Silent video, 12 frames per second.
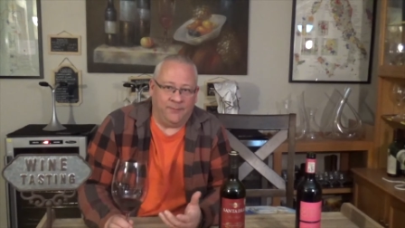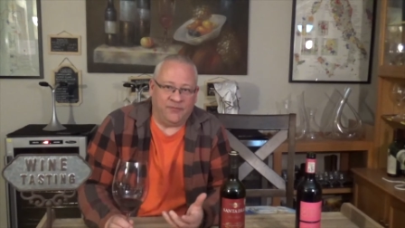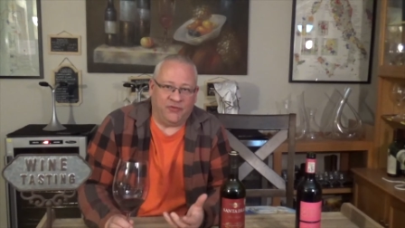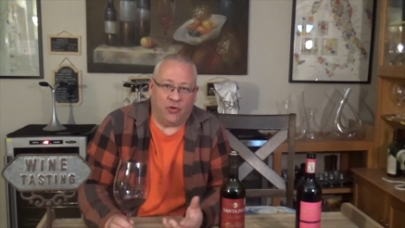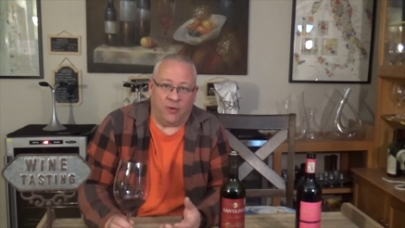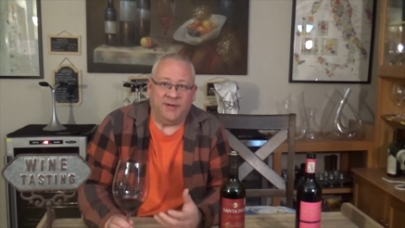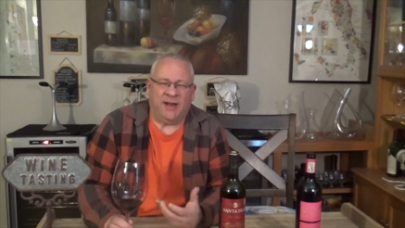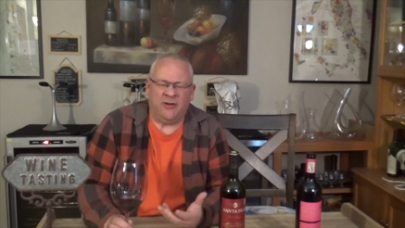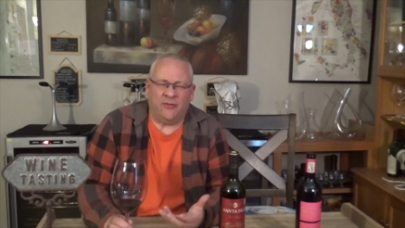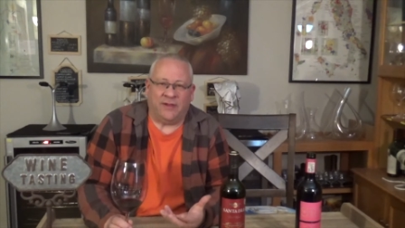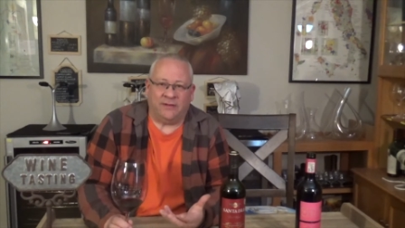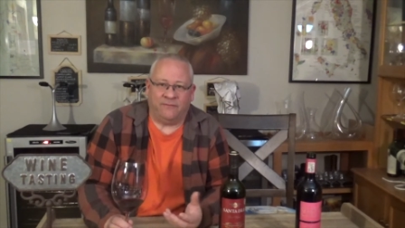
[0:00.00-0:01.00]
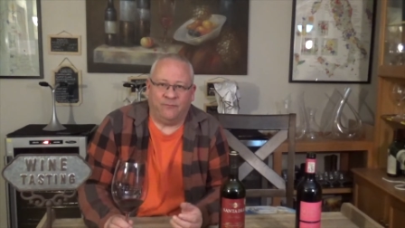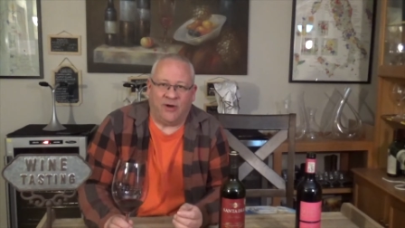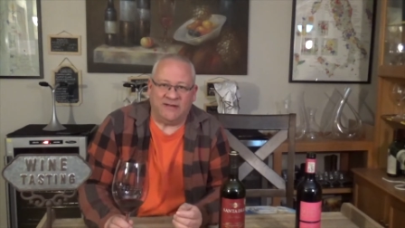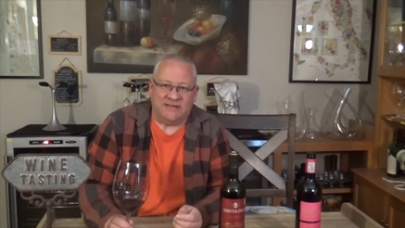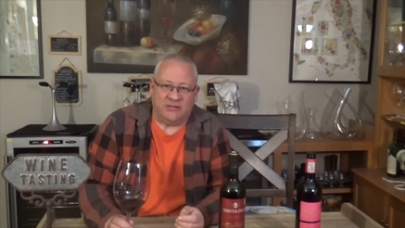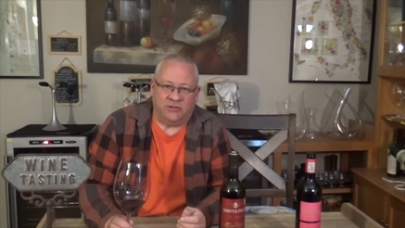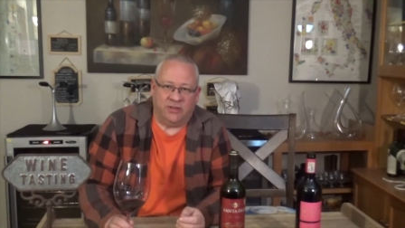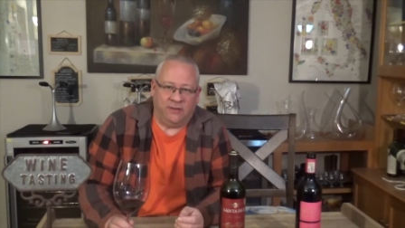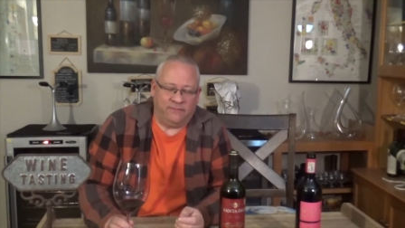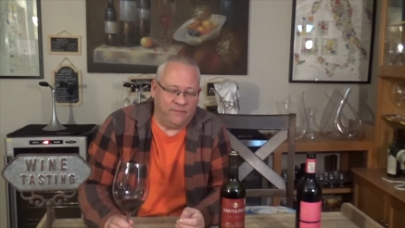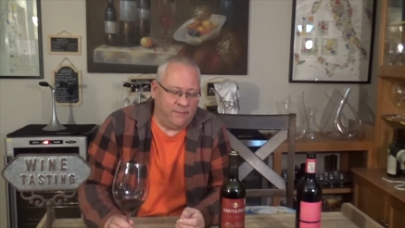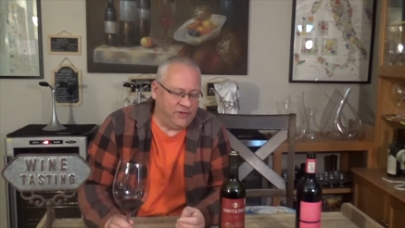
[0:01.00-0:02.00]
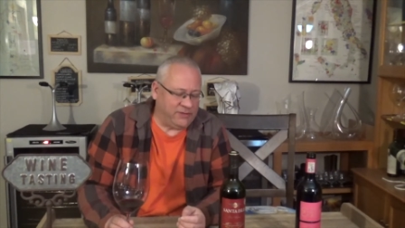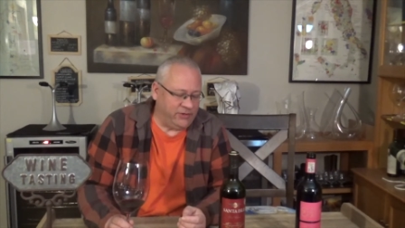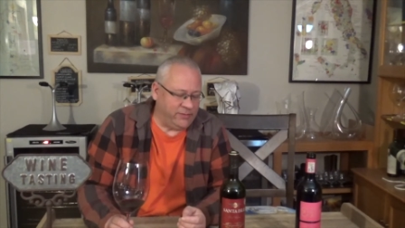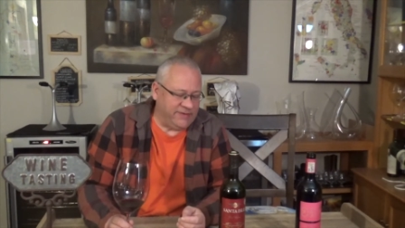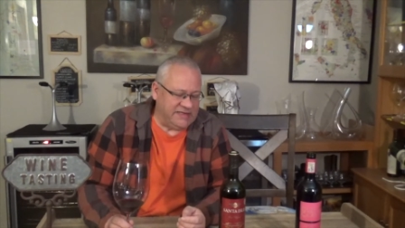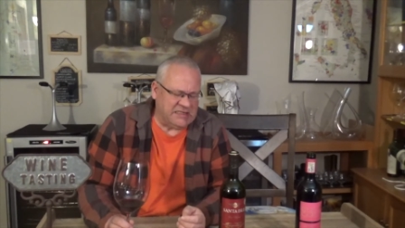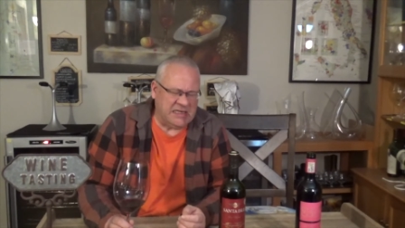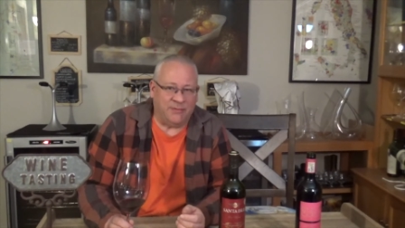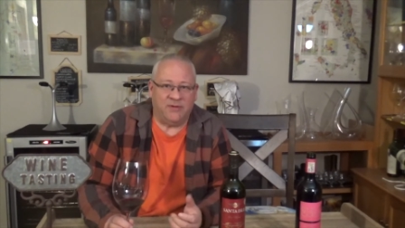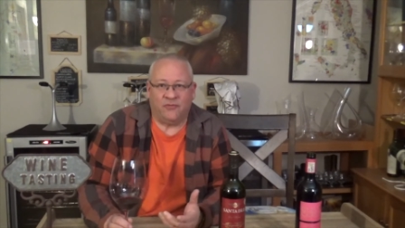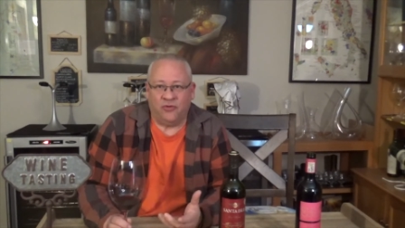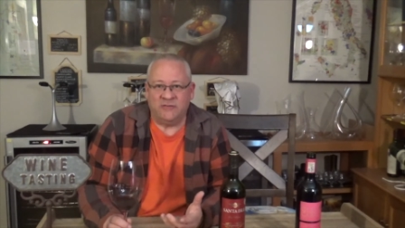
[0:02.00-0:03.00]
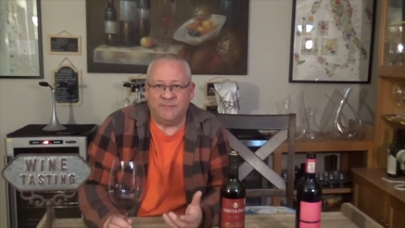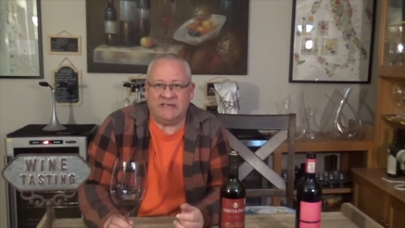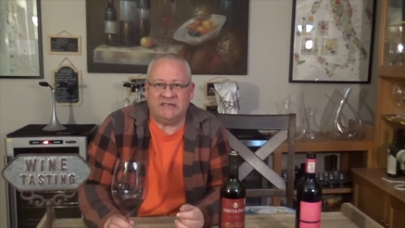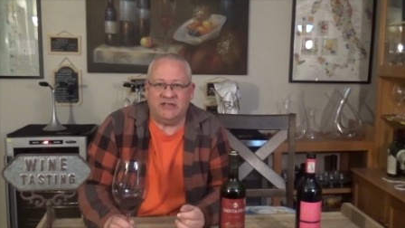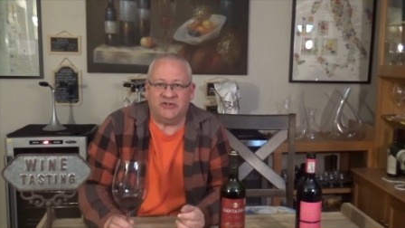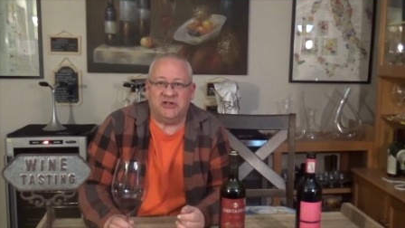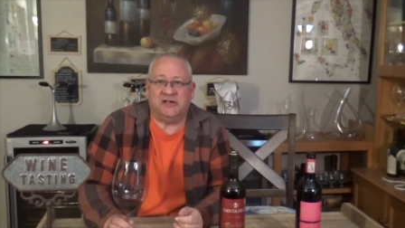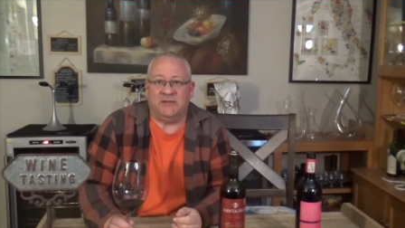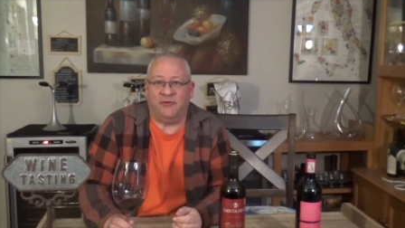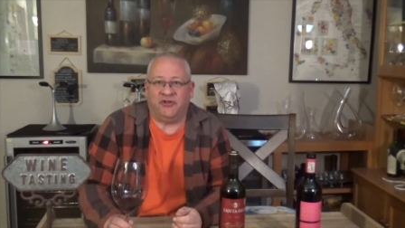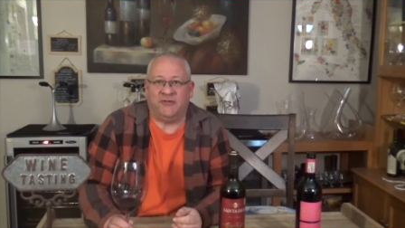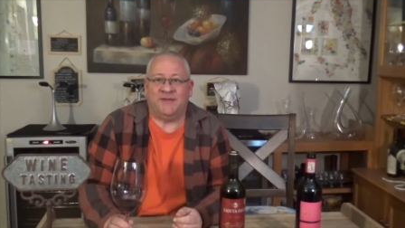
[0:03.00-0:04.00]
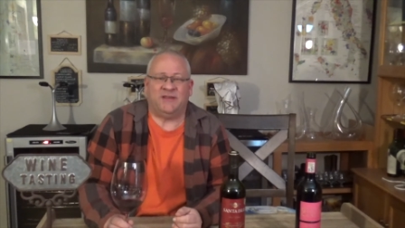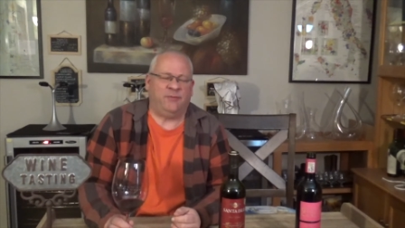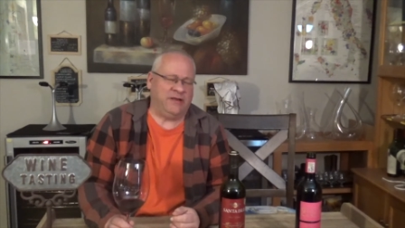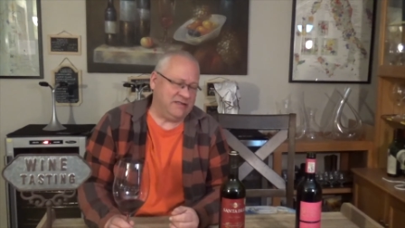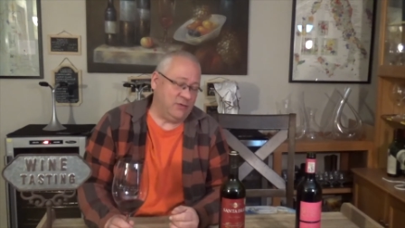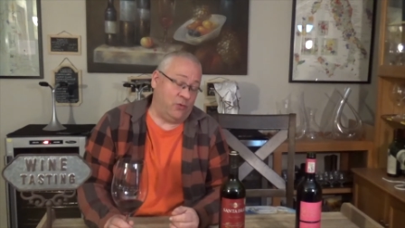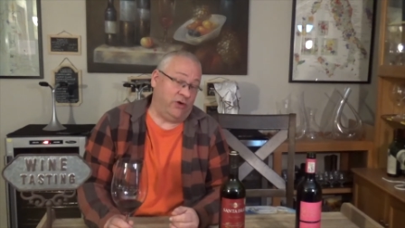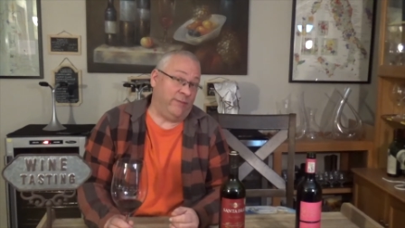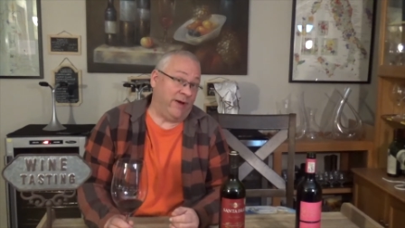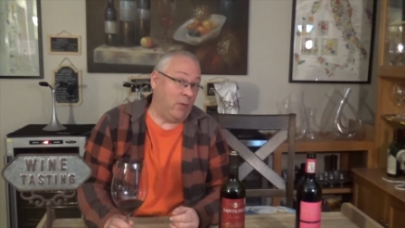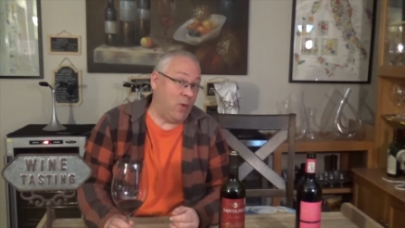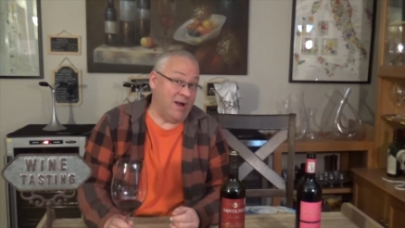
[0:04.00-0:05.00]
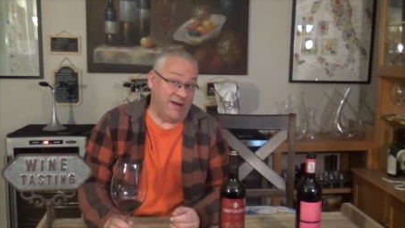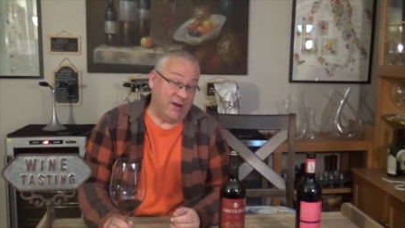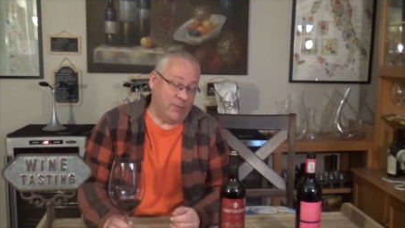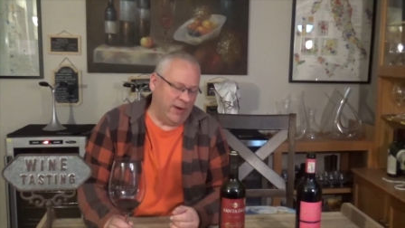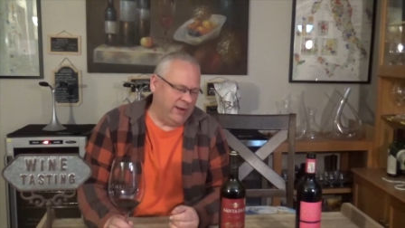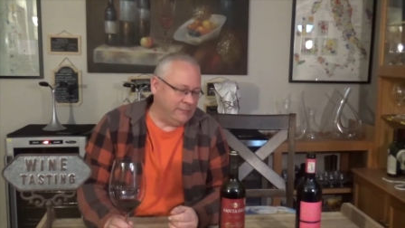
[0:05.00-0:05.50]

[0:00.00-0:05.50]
so I mean, I know that price is only applicable to BC, but of course BC is generally the most expensive place in the world to buy wine anyway.